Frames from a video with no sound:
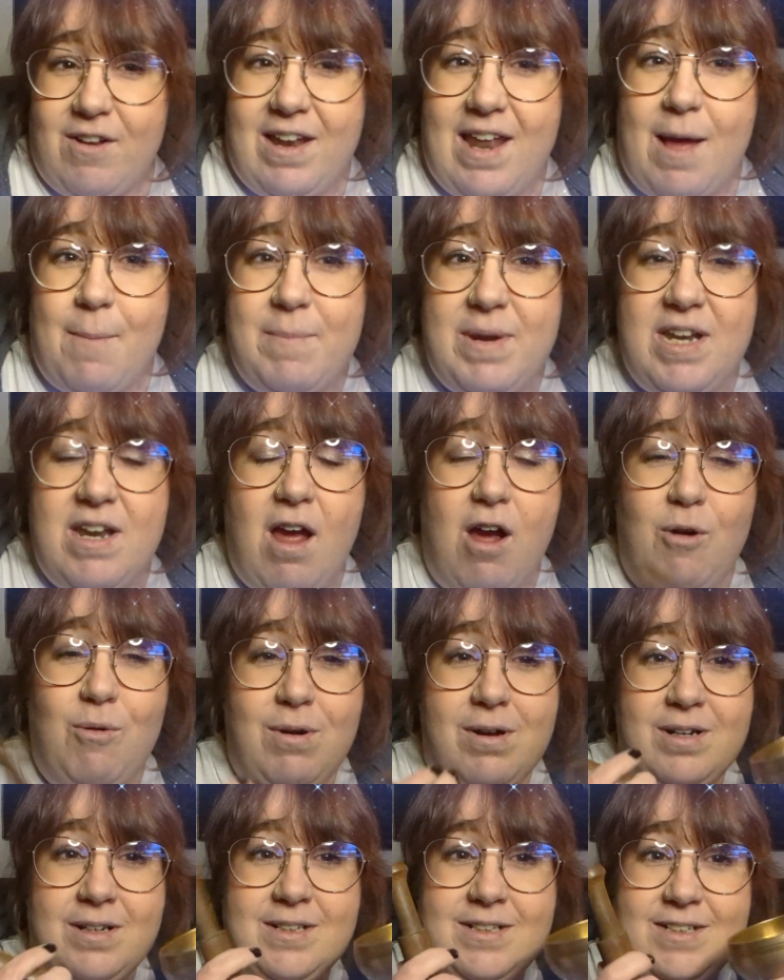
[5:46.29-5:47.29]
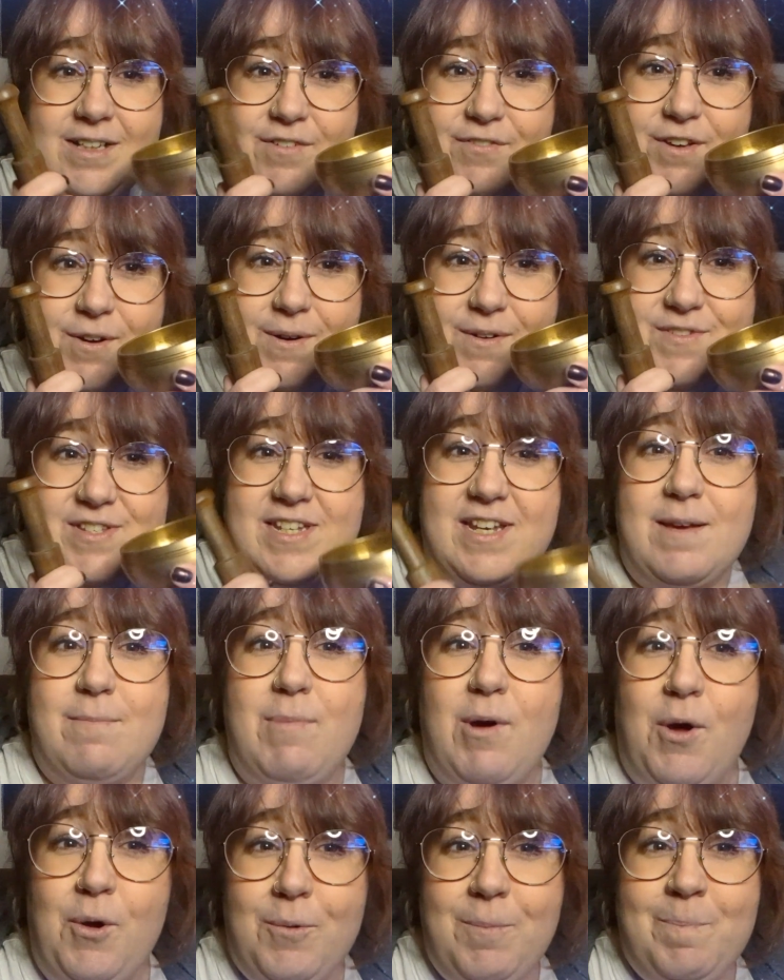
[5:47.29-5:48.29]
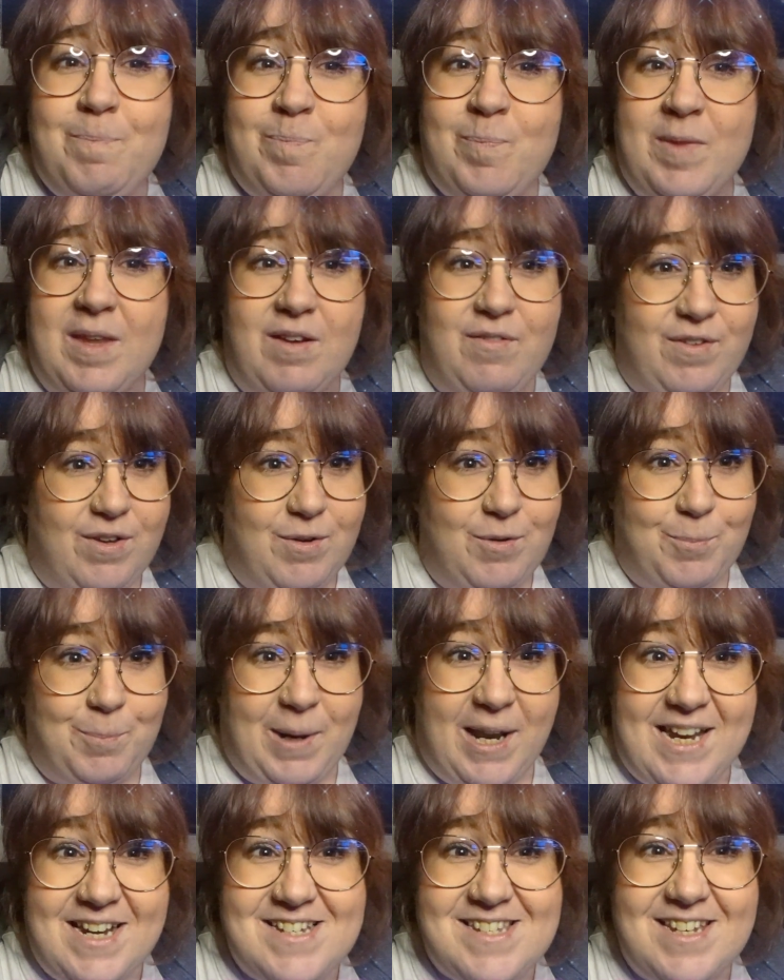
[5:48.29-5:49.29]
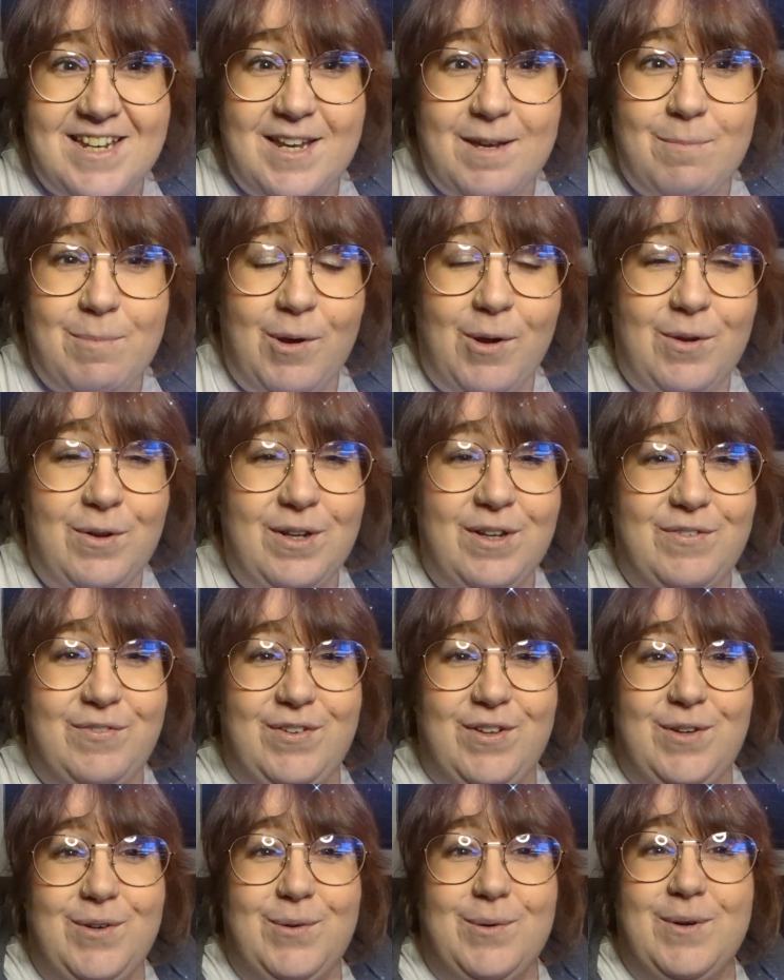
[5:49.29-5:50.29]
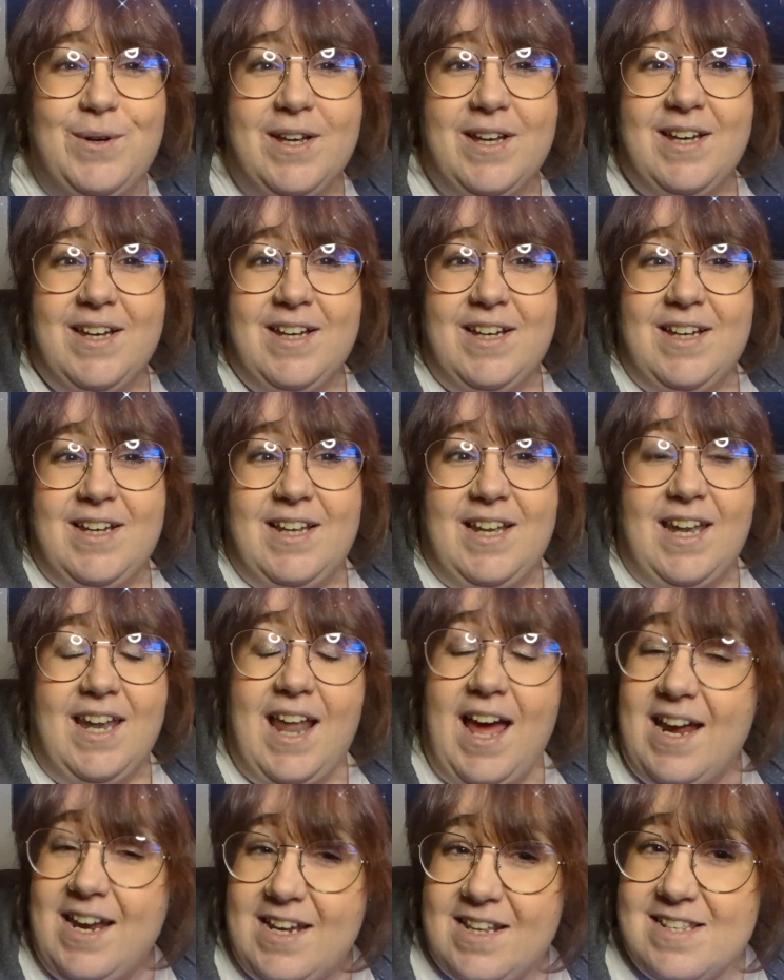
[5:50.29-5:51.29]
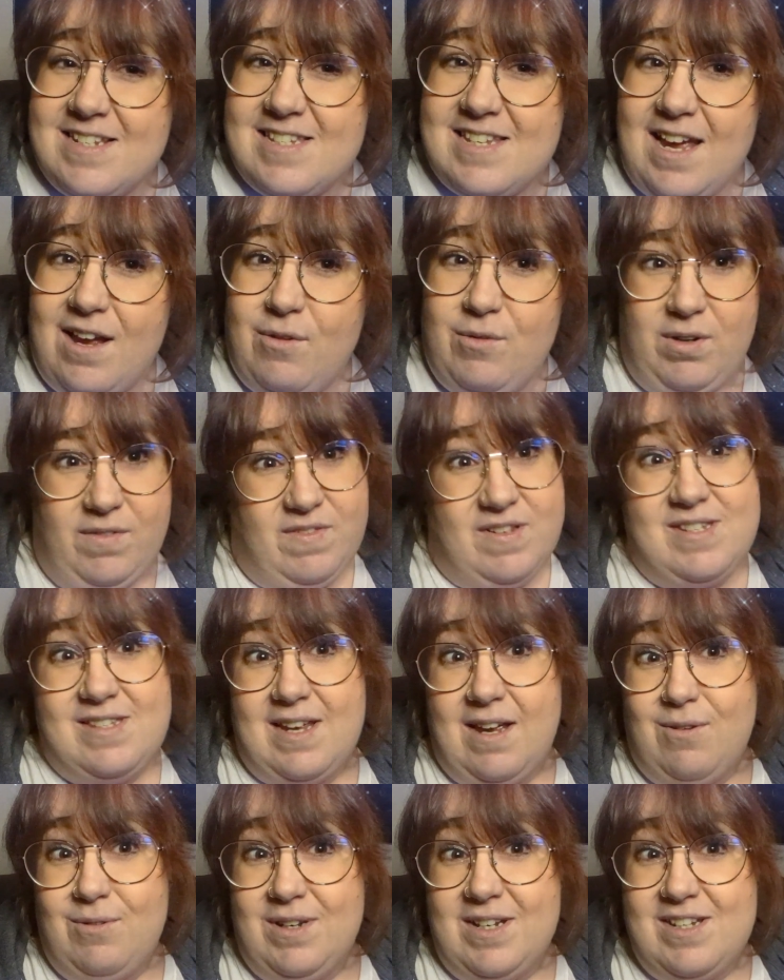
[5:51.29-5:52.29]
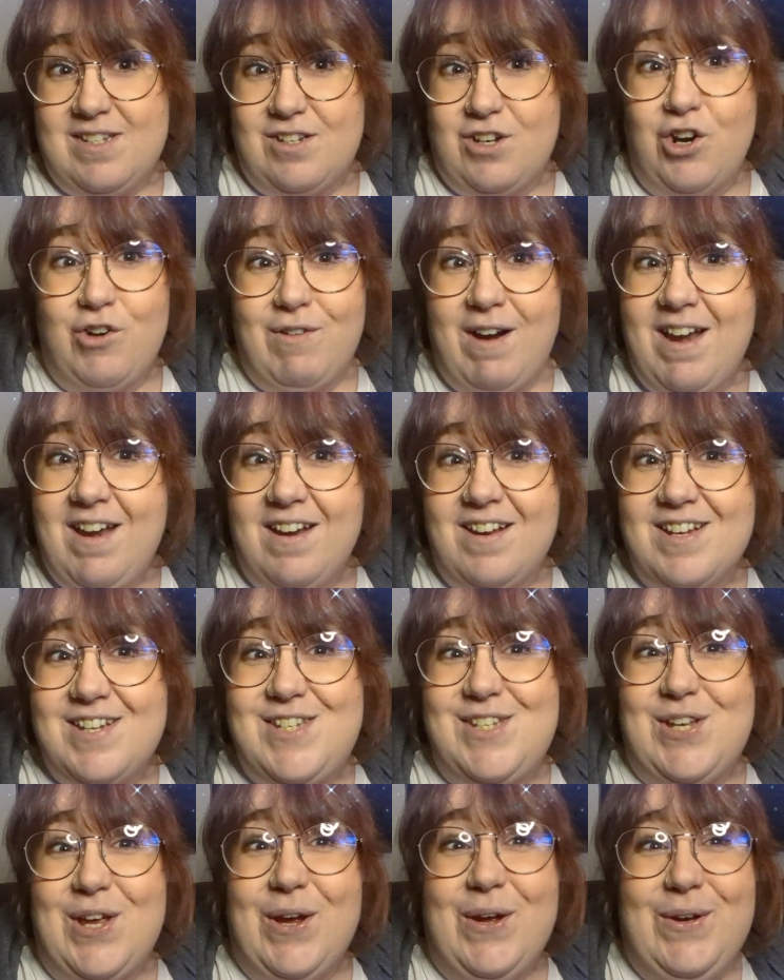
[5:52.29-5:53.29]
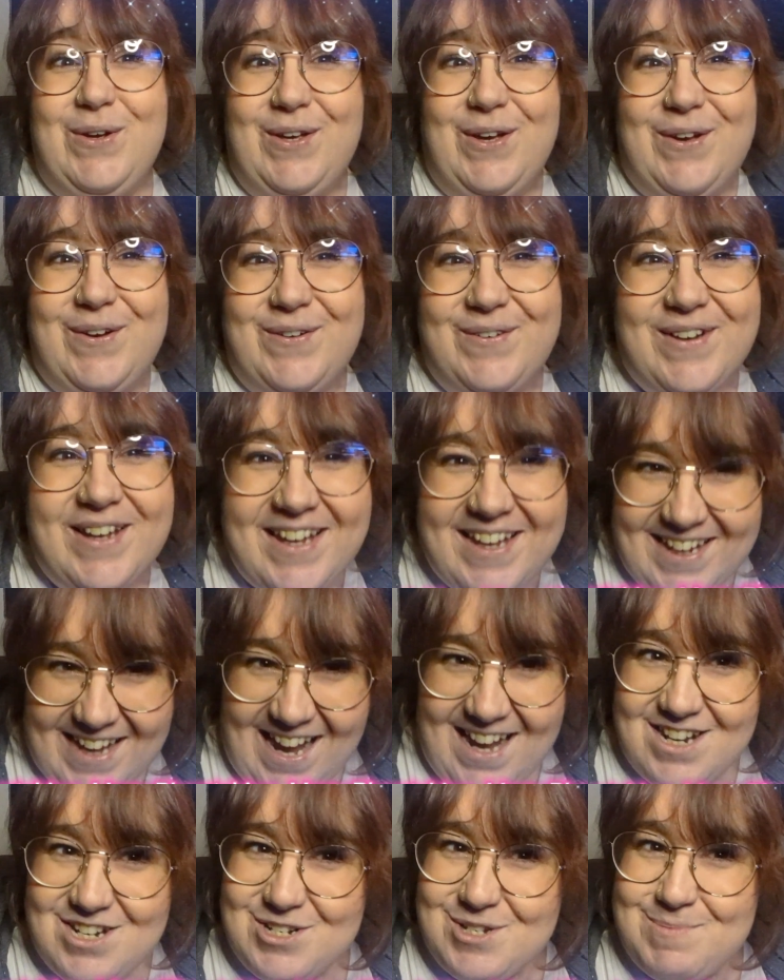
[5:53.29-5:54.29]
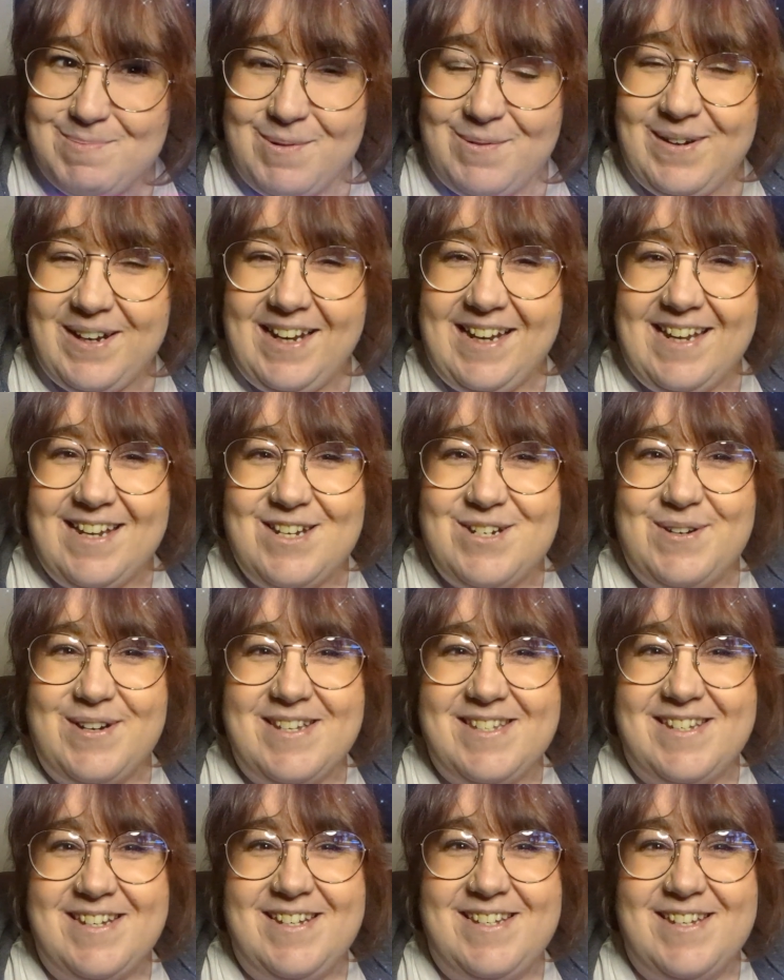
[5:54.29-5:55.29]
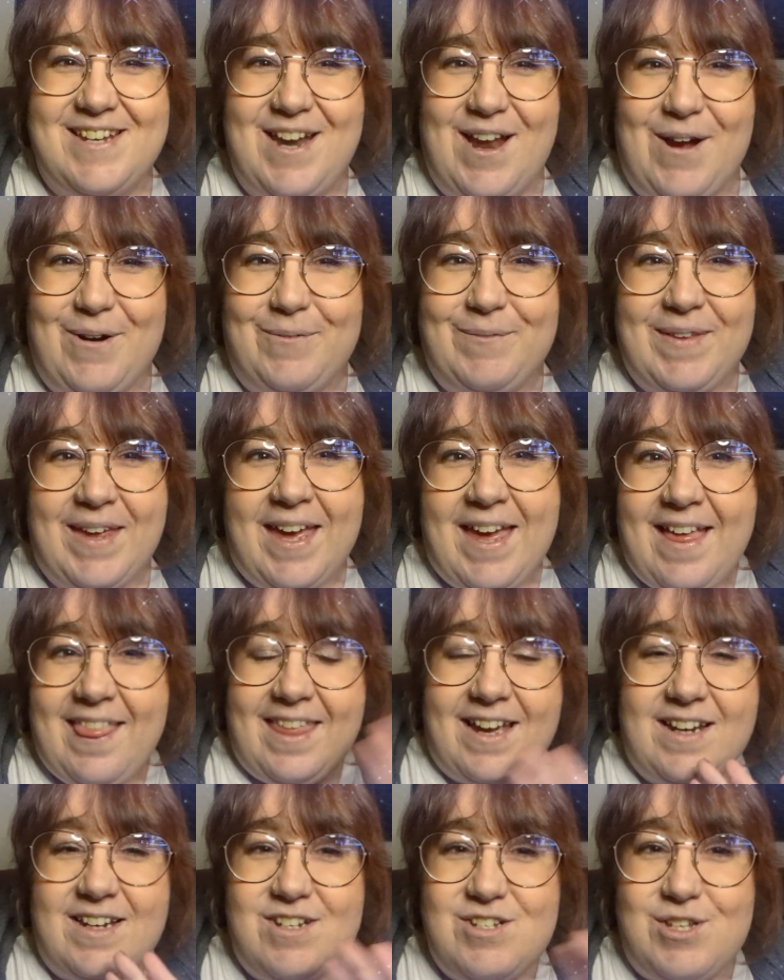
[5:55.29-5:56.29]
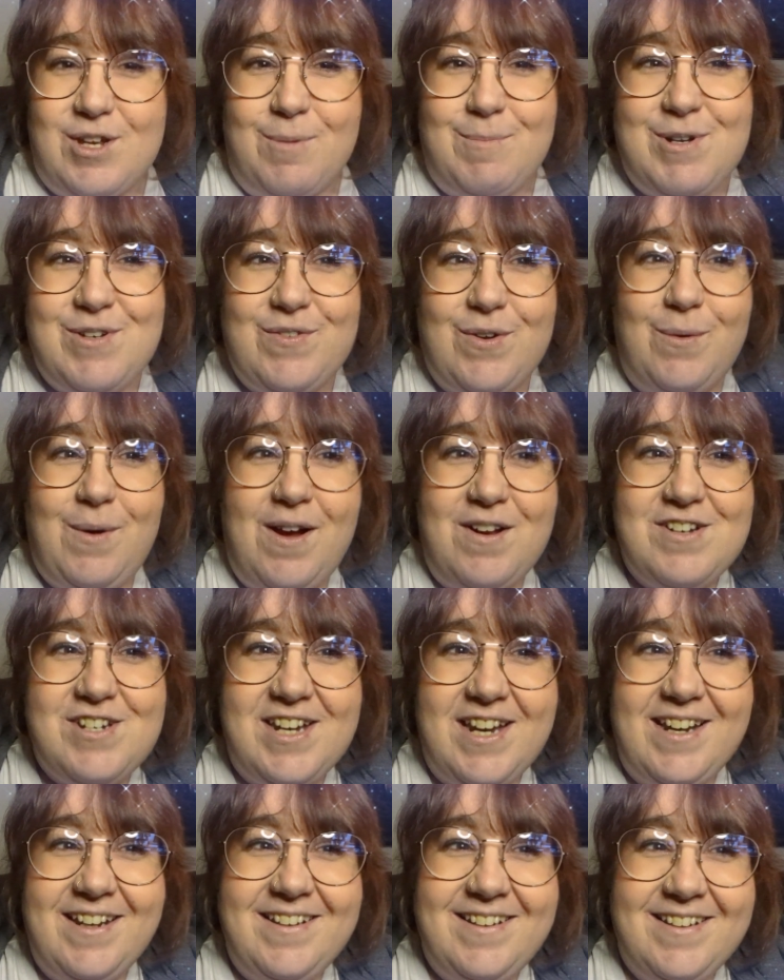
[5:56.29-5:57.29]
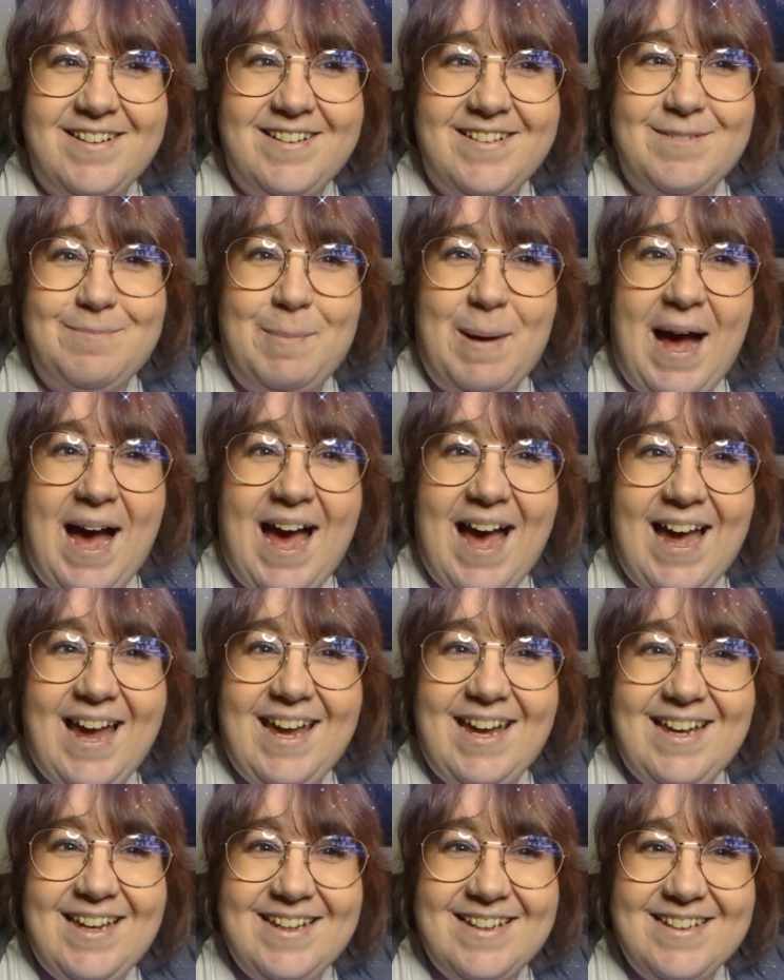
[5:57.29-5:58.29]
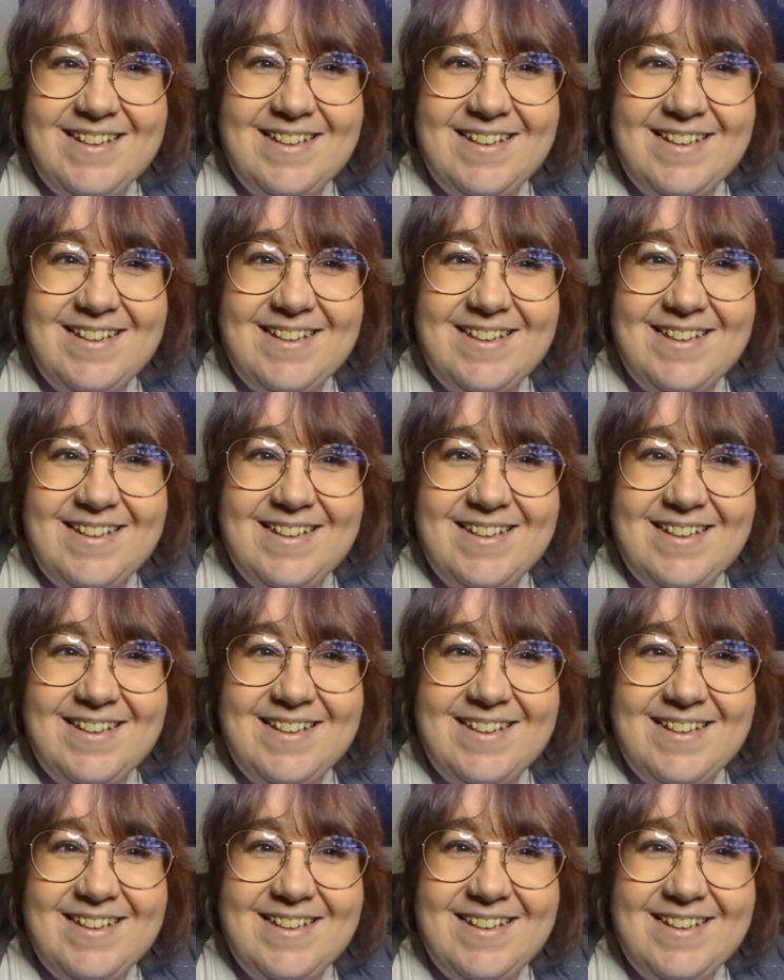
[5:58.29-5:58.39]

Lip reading: Let me know if you have a singing bowl, if you play a singing bowl, if you like the sound, if the sound is horrendous to you. I'd just be really interested to know. Thank you so much for watching. Bye.